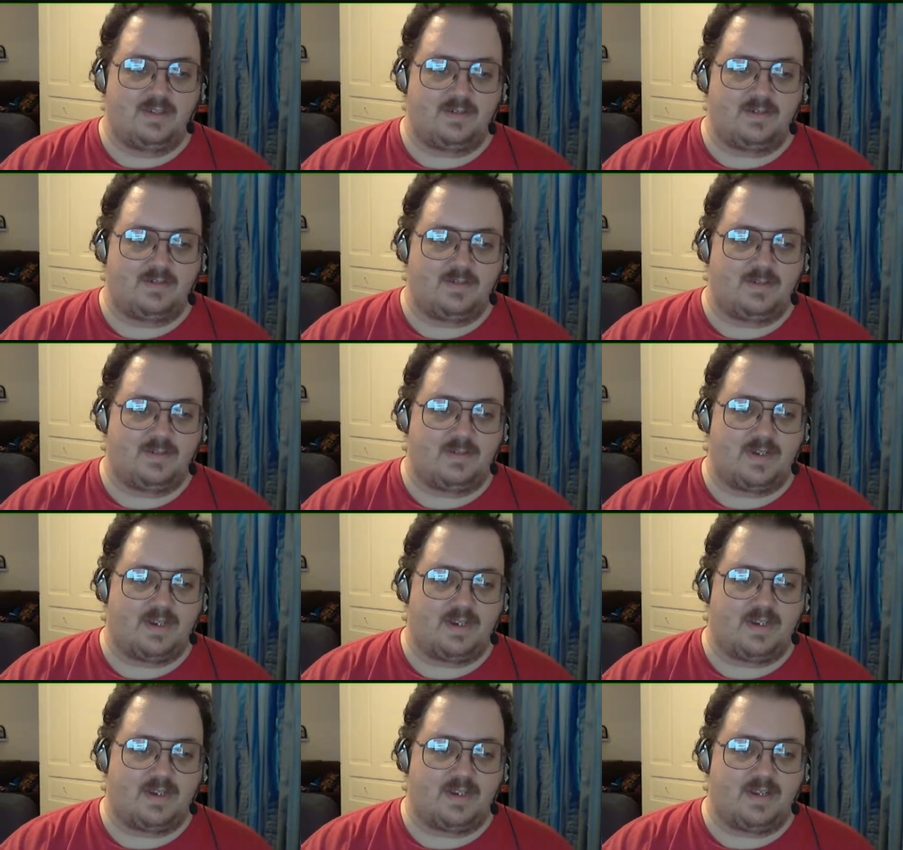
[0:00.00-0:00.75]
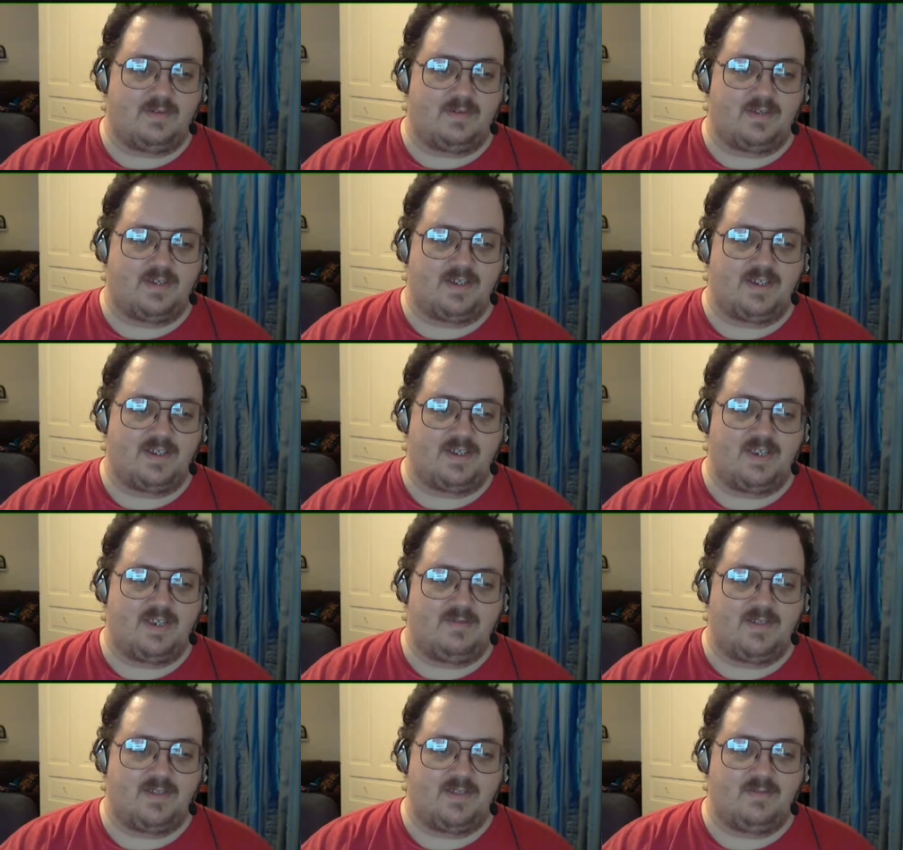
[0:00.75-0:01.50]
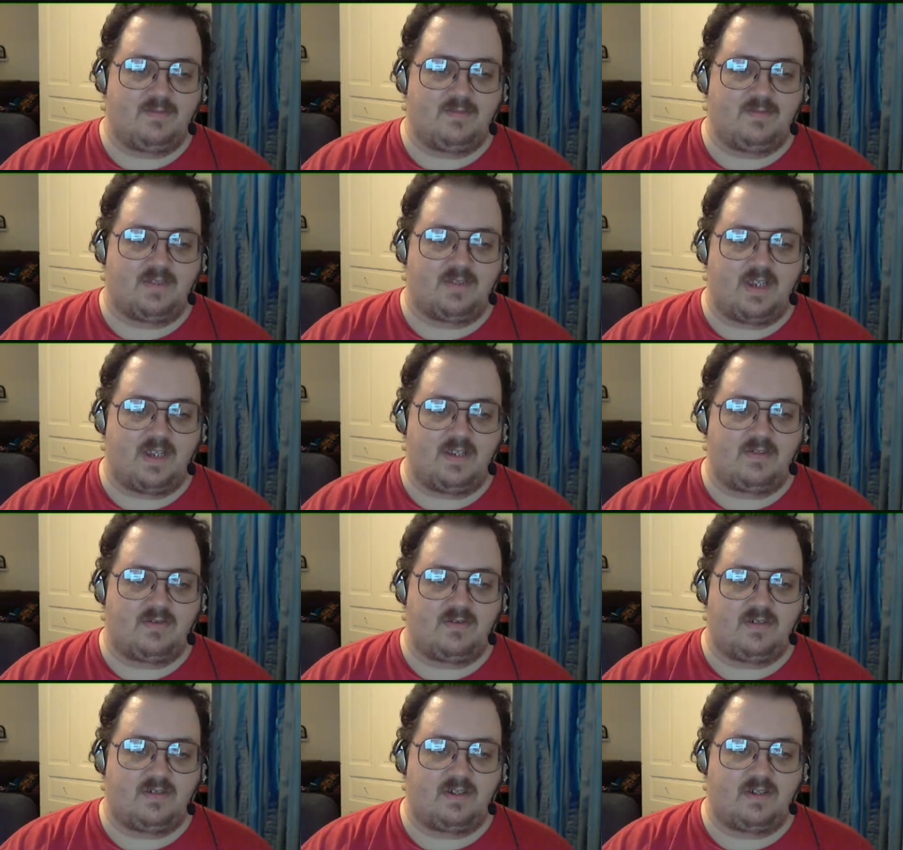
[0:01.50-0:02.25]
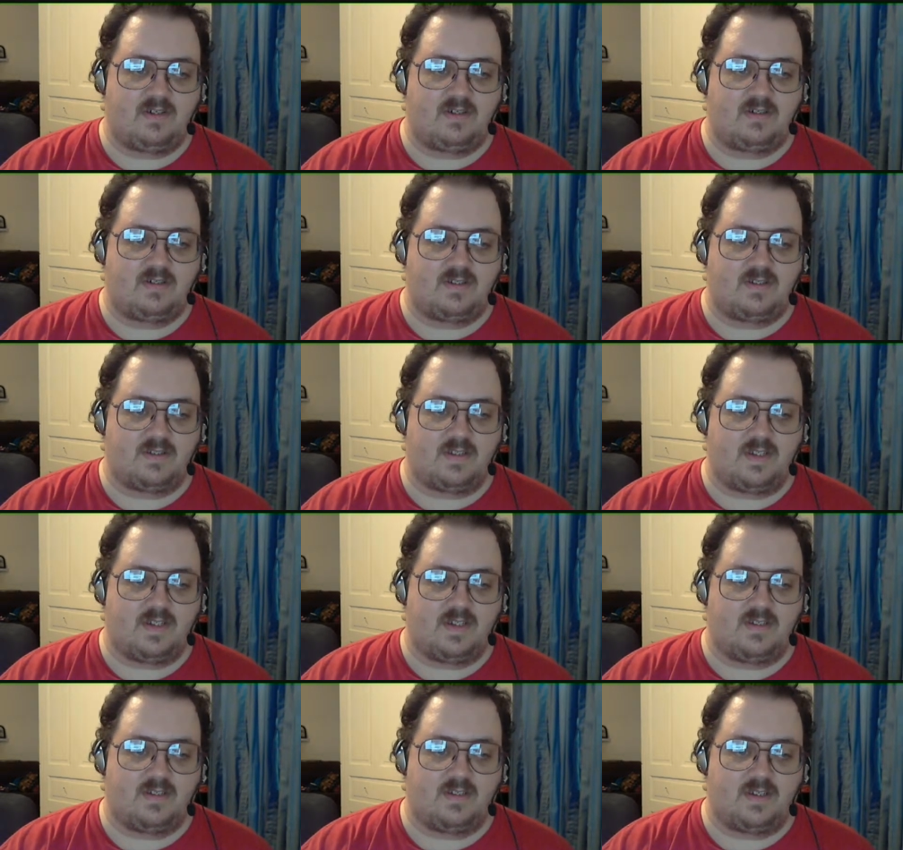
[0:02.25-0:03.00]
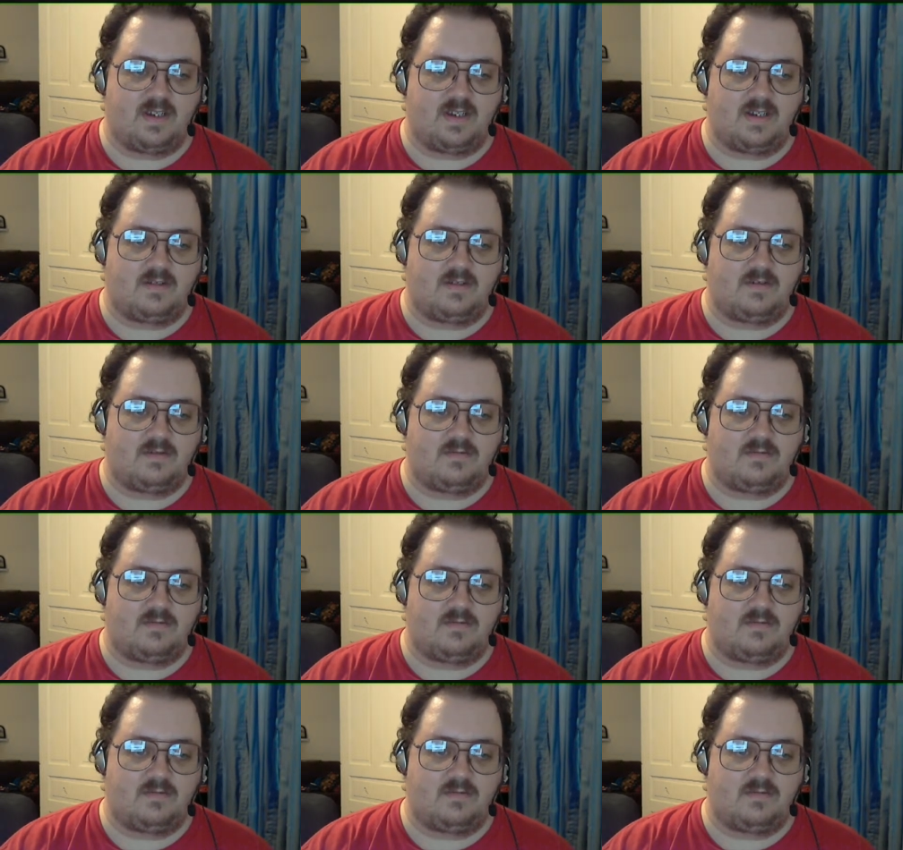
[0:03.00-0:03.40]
Everybody have a good evening. Stay strong. Stay stout.